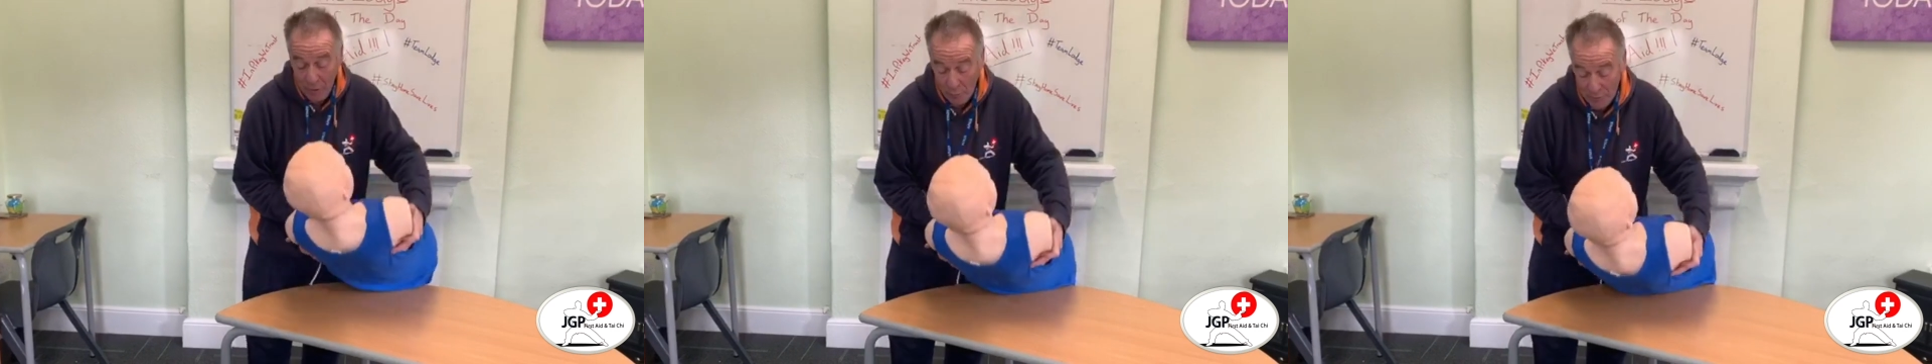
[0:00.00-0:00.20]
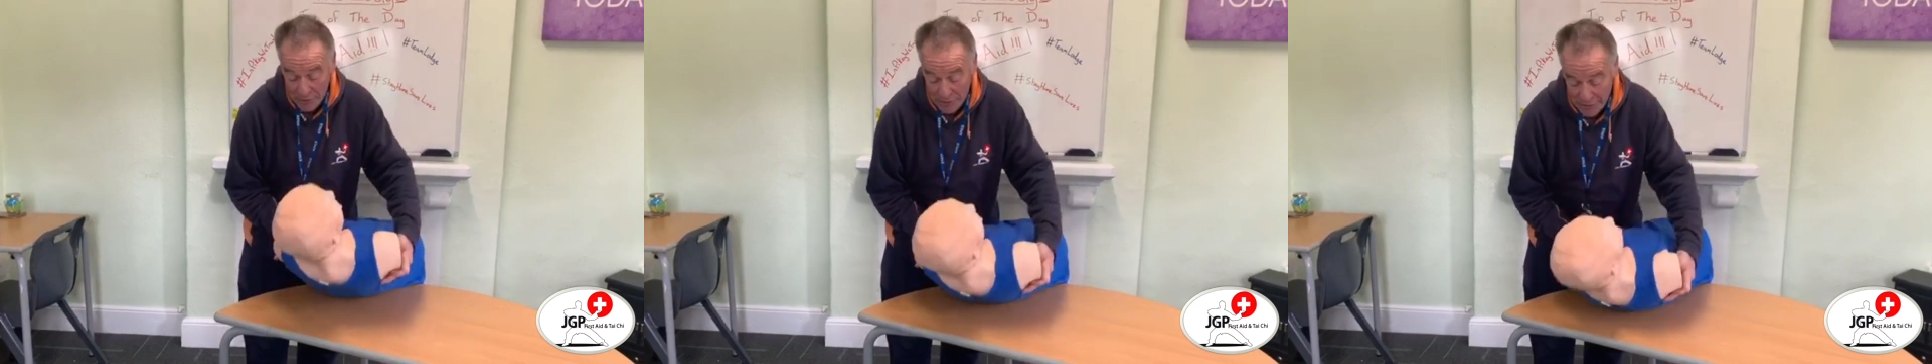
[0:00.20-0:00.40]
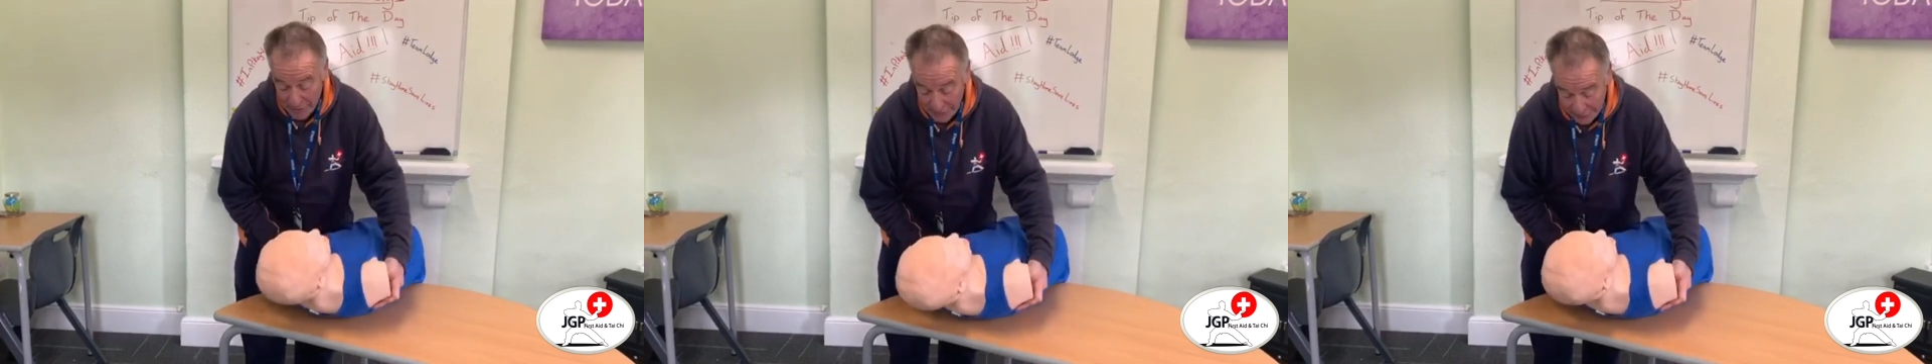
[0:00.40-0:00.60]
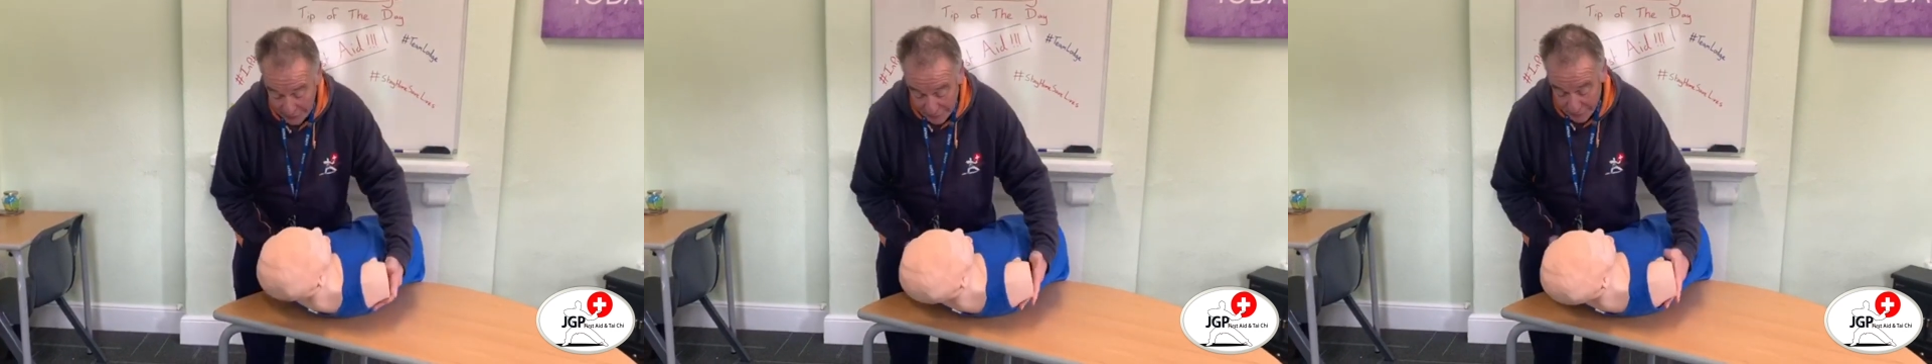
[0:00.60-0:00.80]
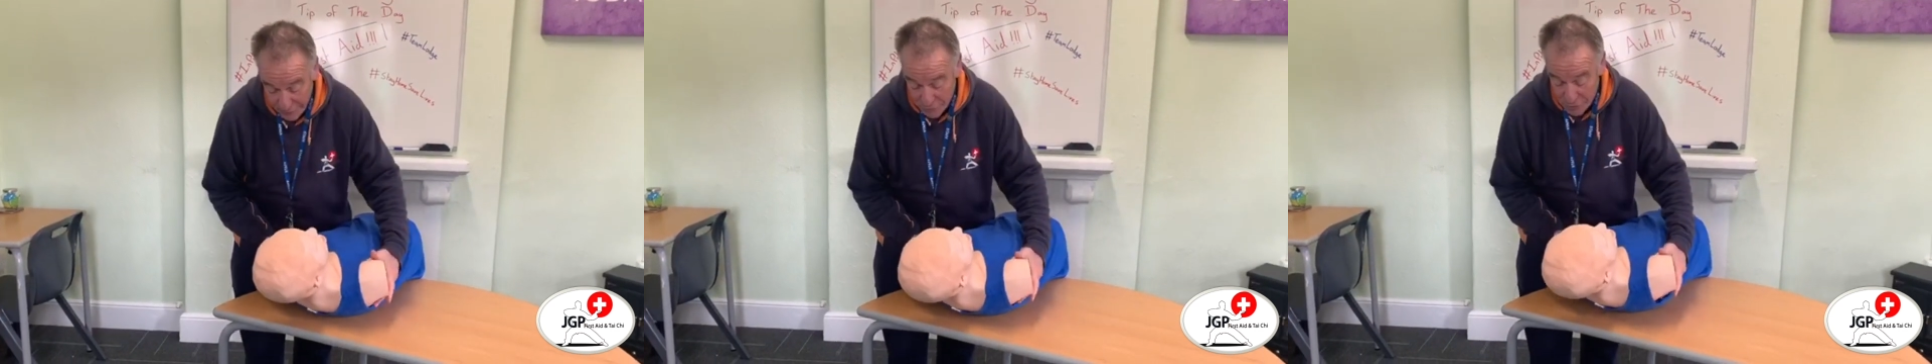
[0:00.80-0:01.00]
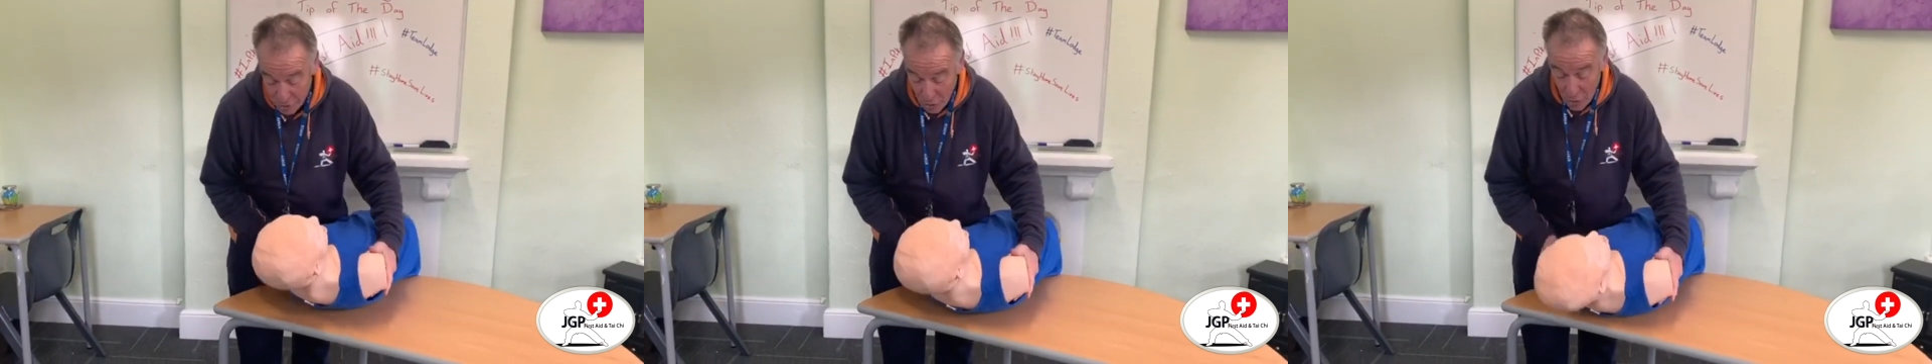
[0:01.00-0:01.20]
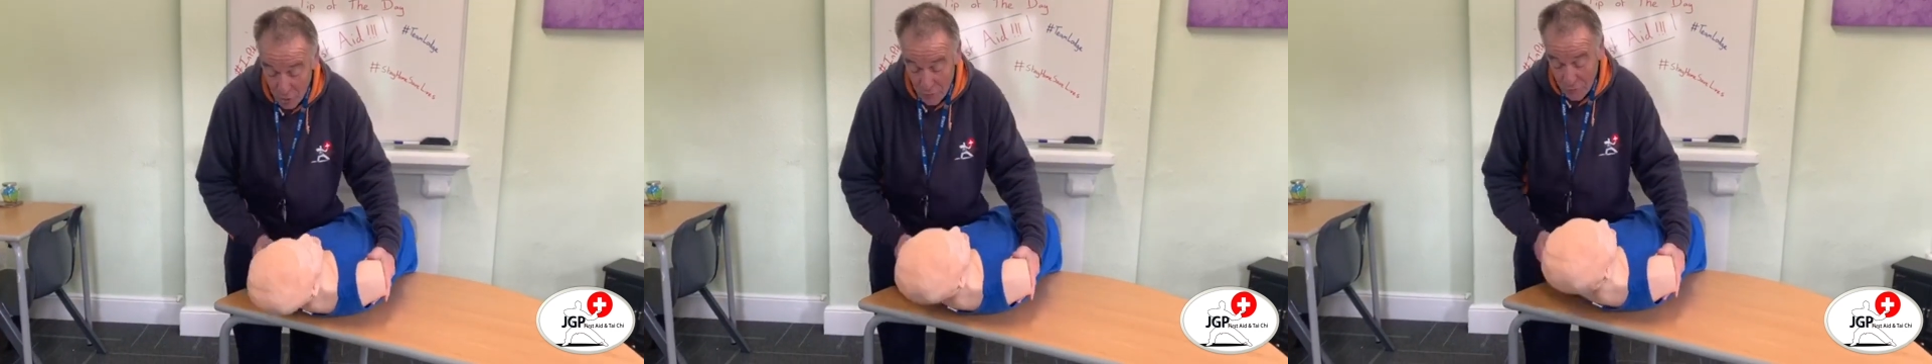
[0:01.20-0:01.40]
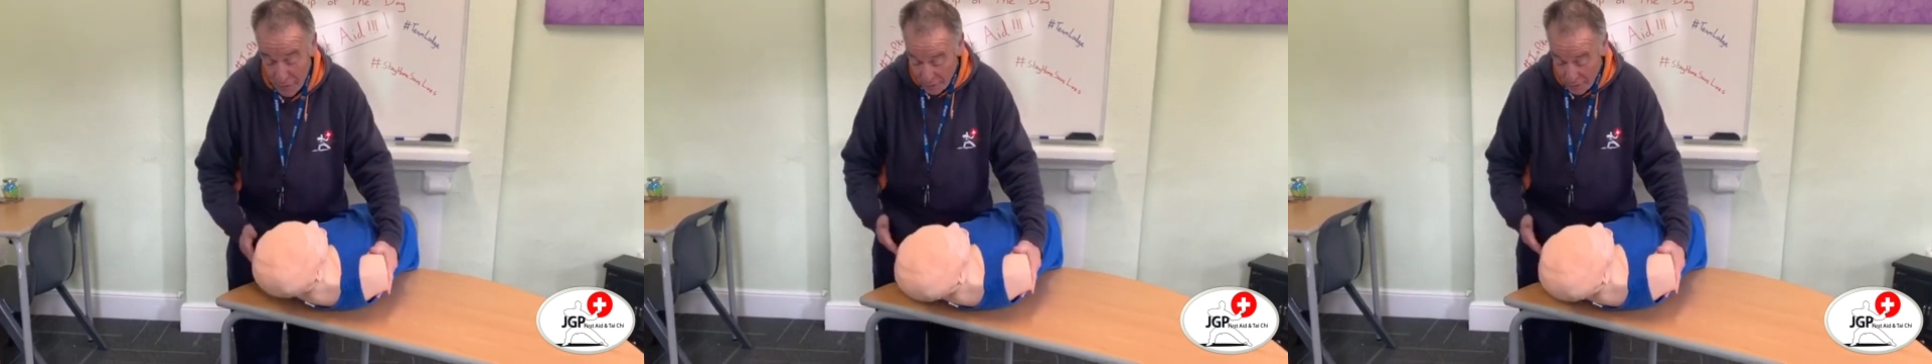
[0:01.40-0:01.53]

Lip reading: we turn the infant over,